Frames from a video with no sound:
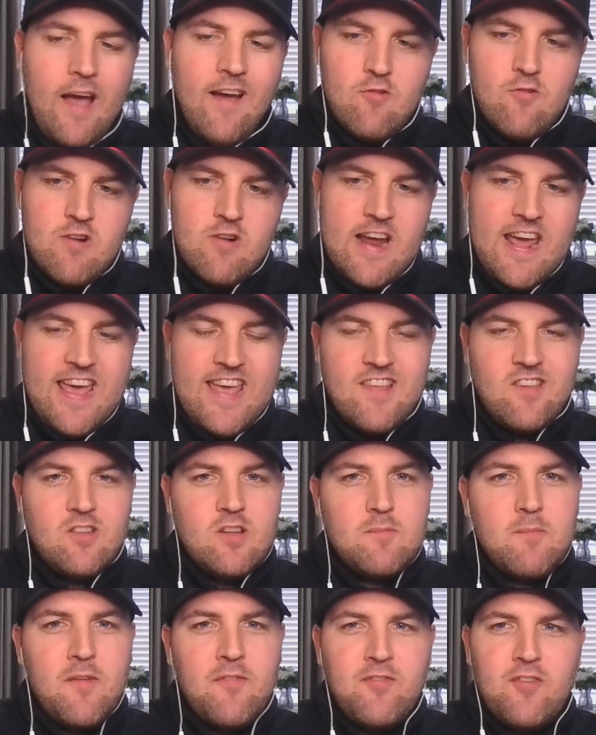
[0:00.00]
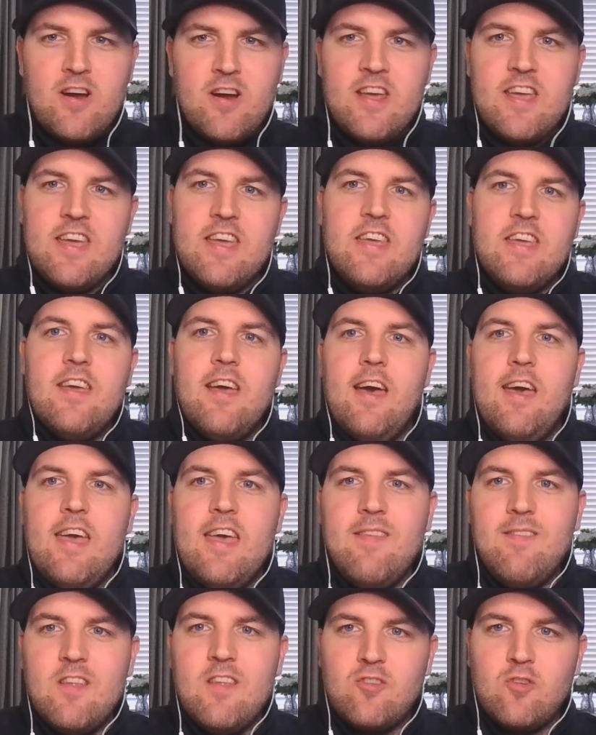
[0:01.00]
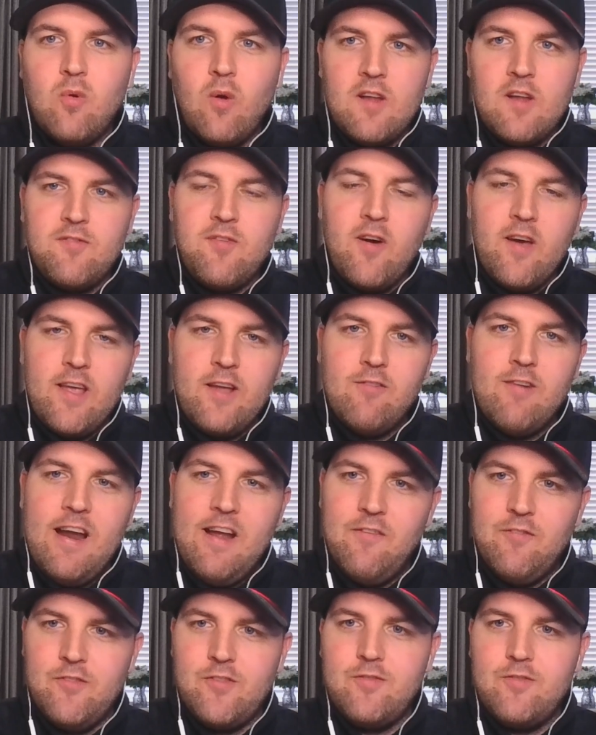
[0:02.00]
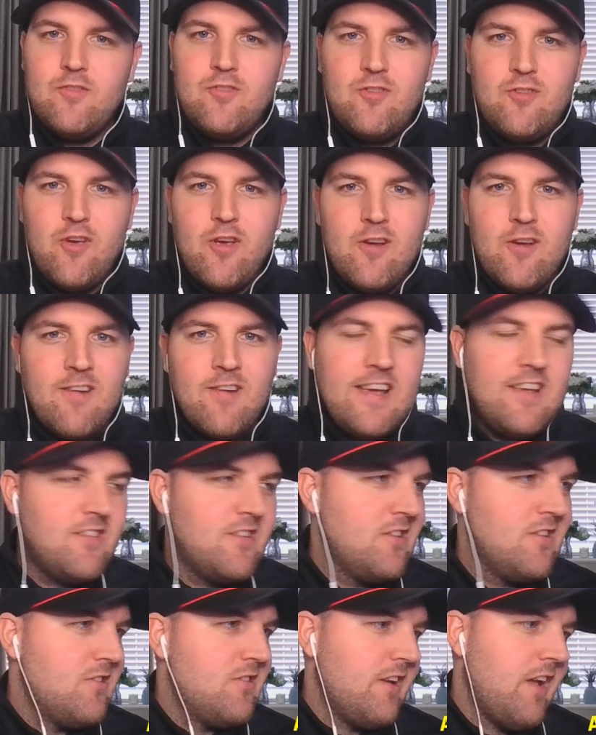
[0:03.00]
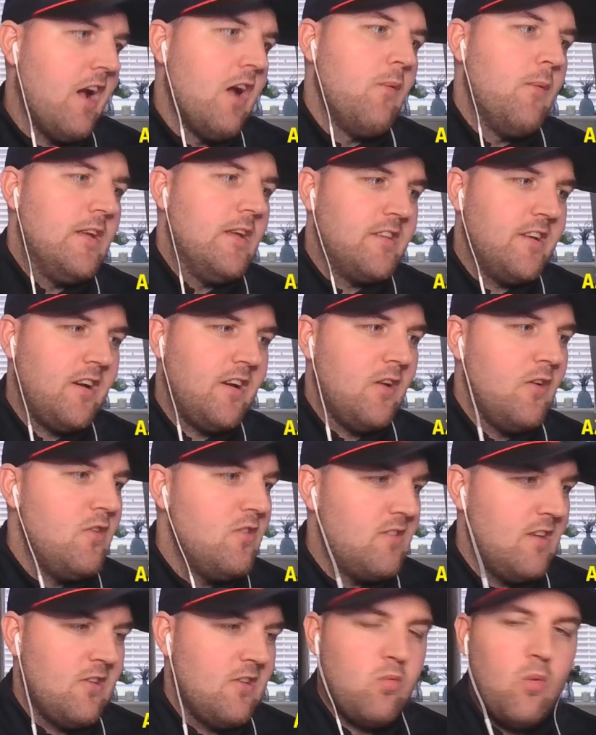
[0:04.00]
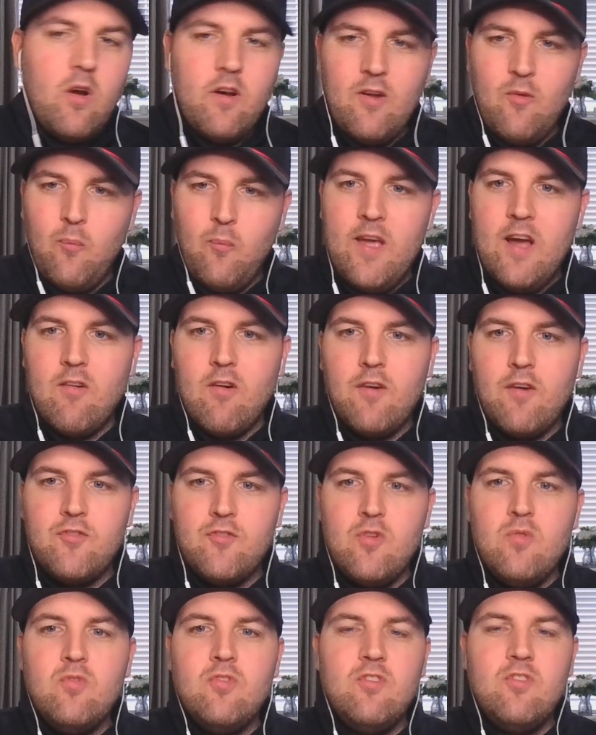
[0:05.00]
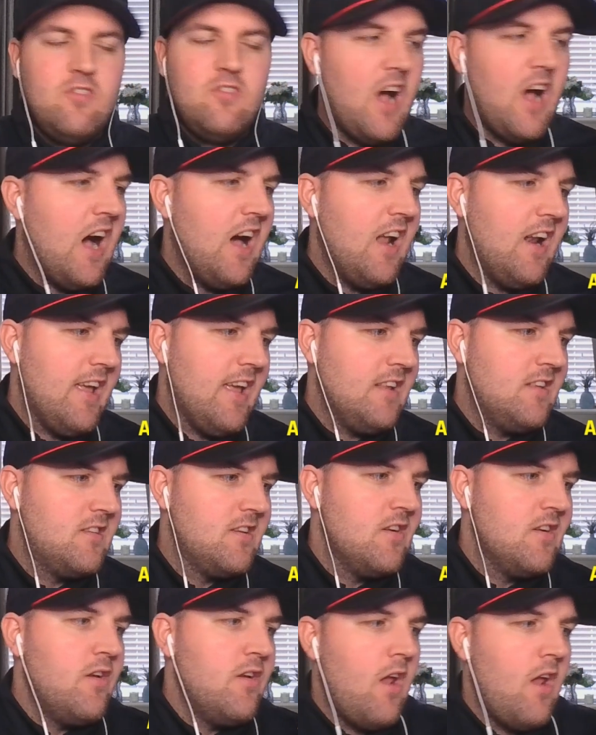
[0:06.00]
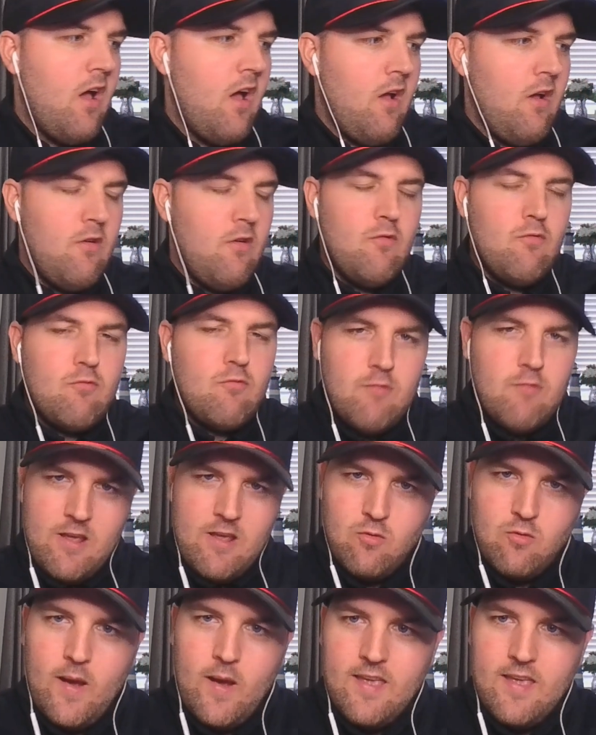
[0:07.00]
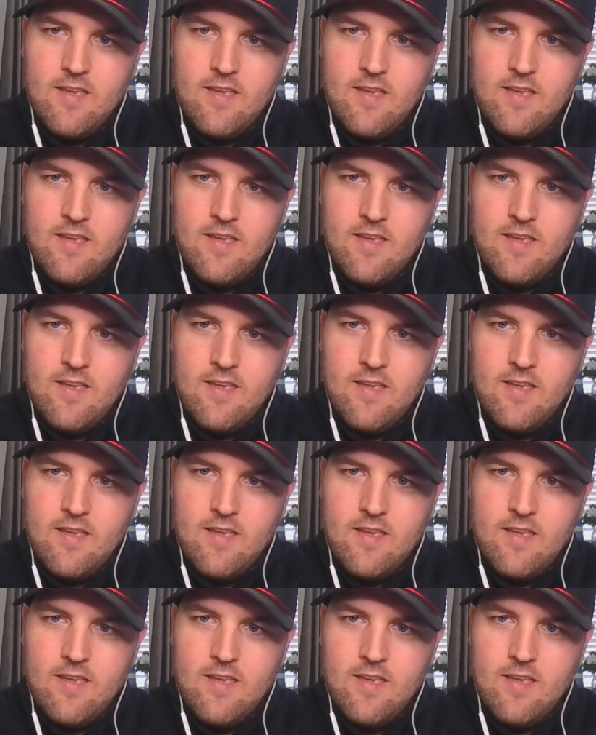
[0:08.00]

race number 3 in this qualifying round. 2 races to go, which includes this one. And we are off to Darlington Raceway